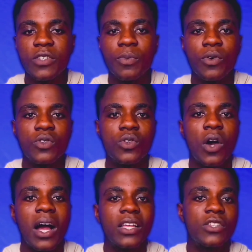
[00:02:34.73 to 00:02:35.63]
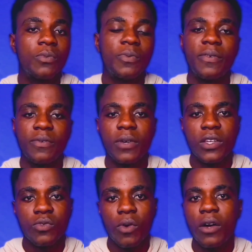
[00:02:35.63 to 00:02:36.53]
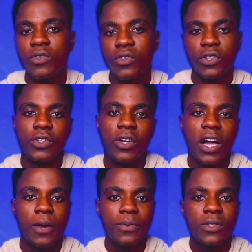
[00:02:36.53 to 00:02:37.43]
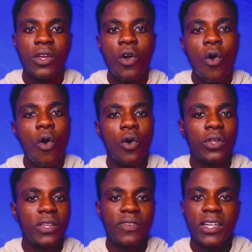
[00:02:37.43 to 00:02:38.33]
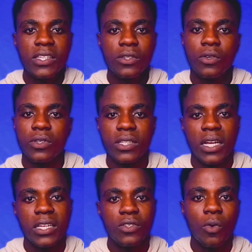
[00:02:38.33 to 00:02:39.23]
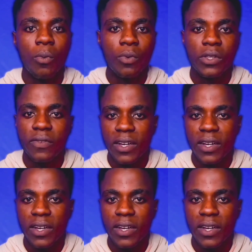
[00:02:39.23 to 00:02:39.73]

response and smooth performance while scrolling on apps or navigating on sites on both